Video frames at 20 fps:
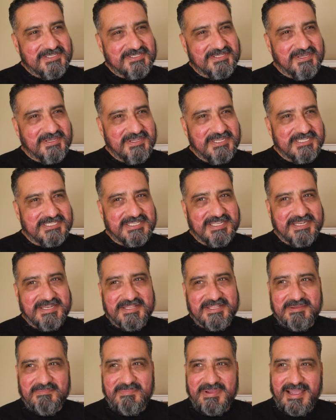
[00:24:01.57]
So he's
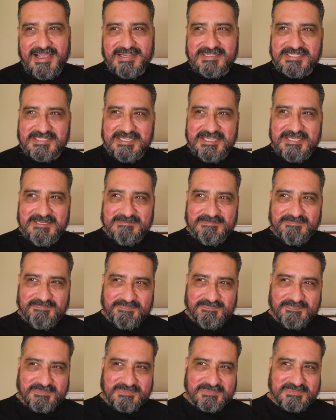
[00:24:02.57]
sitting in the back seat.
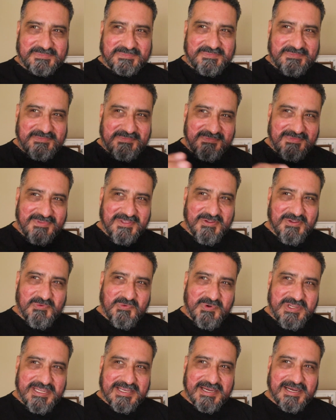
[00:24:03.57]

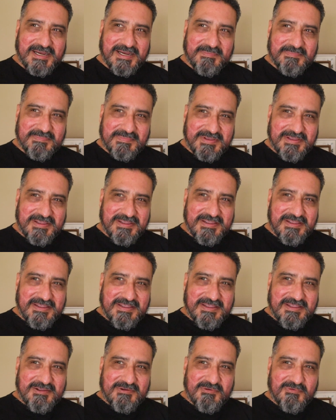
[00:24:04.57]
We go
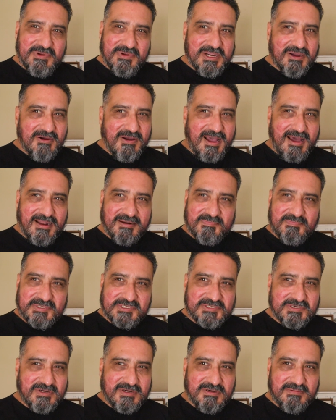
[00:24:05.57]
out on
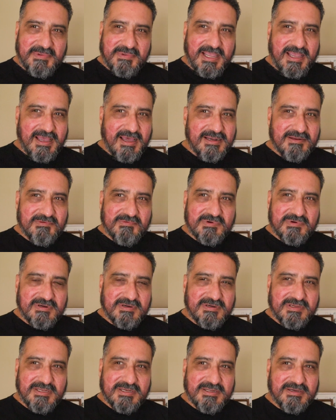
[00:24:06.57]
patrol, man, and
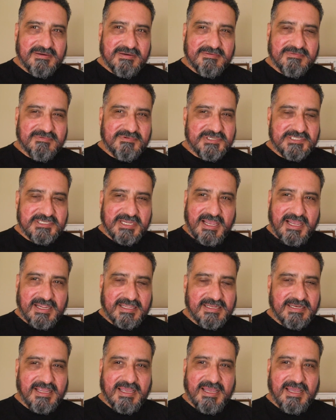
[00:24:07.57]
we're
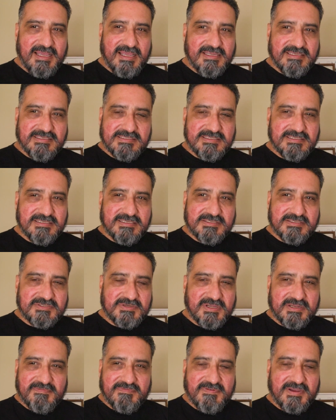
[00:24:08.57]
jacking guys, you know,
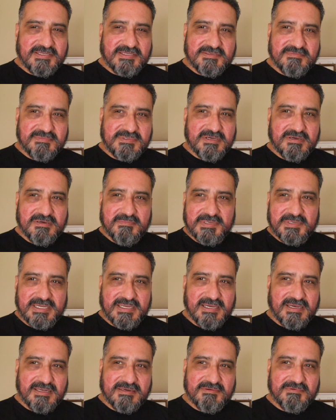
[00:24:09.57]
trying to find some dope, a
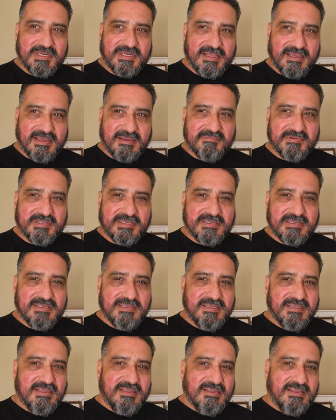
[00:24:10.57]
gun, or what have you.
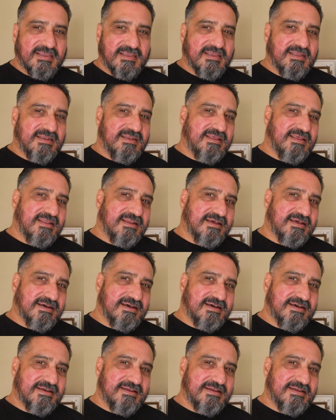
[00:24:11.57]
And then